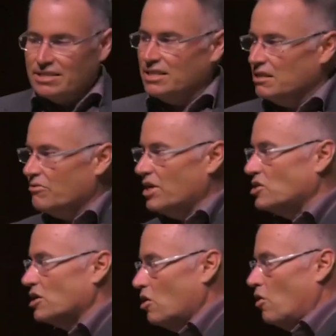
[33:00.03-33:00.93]
gets
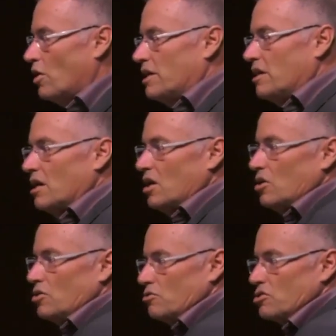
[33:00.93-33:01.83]
innovation going,
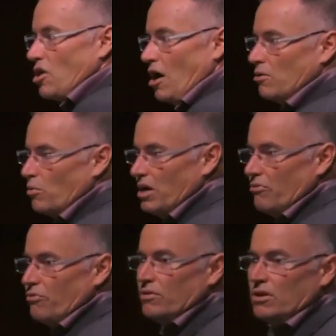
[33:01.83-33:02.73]
you start
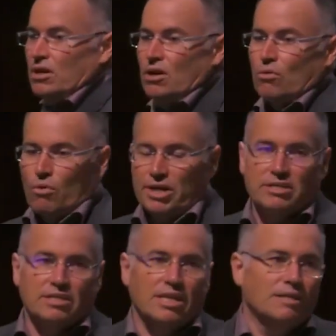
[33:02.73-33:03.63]
with, what
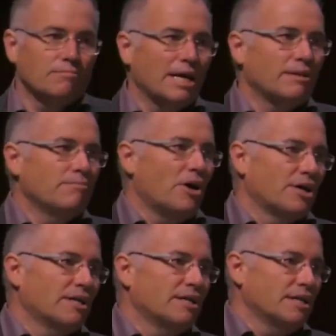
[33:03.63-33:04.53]
is the unmet
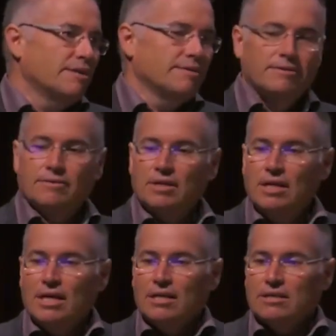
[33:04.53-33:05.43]
market need?
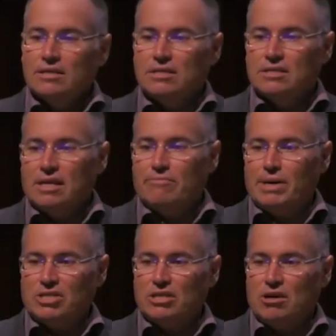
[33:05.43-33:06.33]
This is, I've
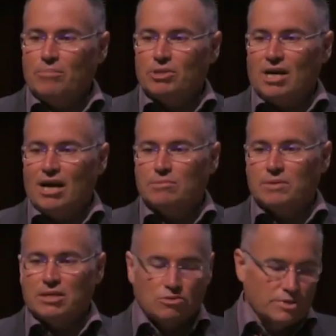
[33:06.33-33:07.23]
mentioned a couple times,
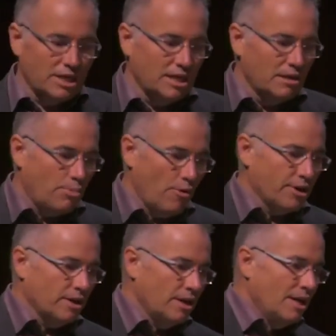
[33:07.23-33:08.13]
that is really
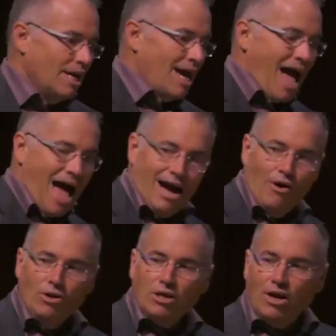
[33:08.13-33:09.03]
important.
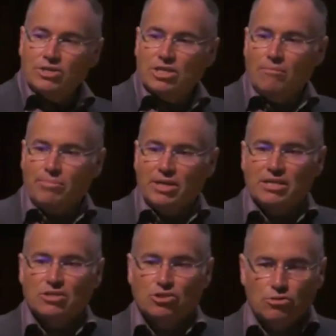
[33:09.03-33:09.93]
How large
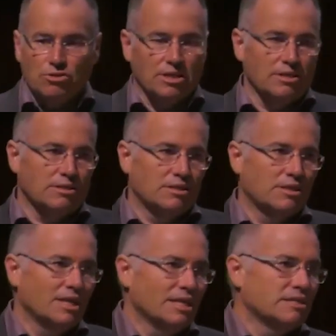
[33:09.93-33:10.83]
companies do this
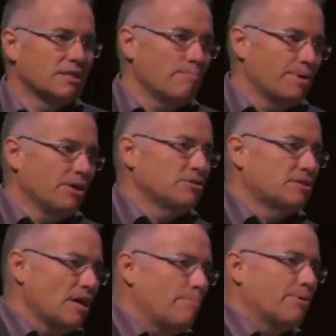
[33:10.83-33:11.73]
is they build
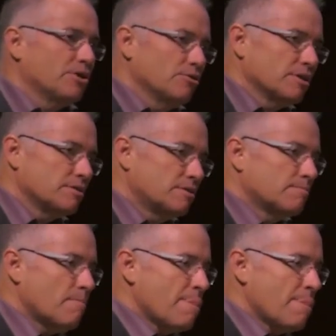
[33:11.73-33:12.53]
separate units.